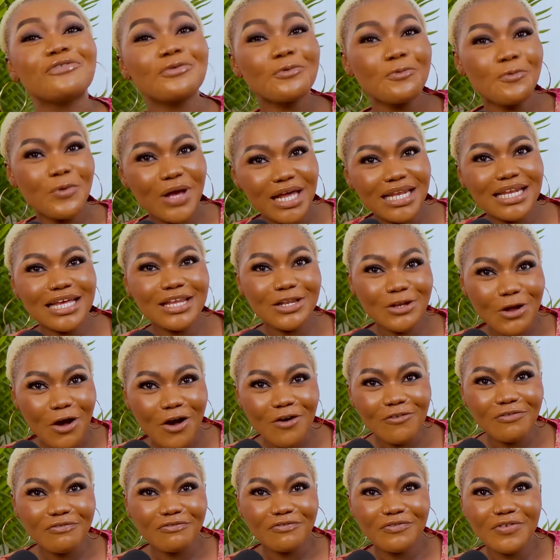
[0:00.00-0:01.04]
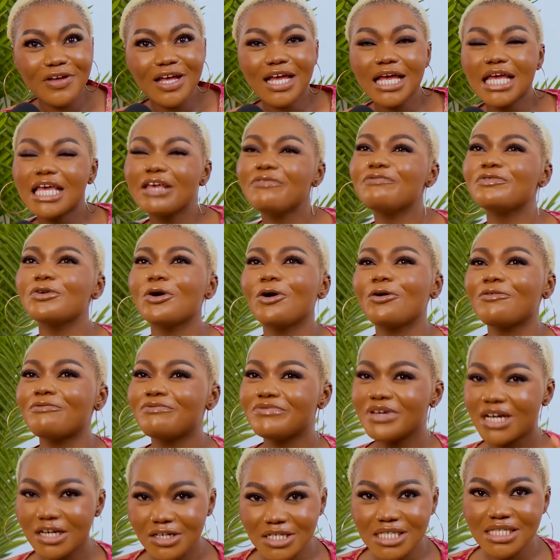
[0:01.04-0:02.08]
well enough. If you're
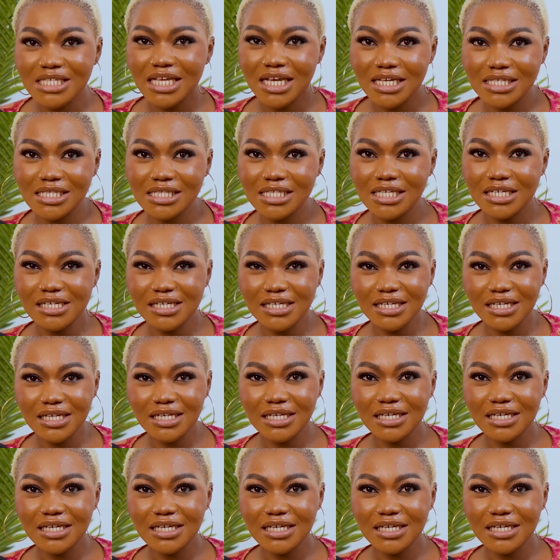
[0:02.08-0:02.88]
very sexy,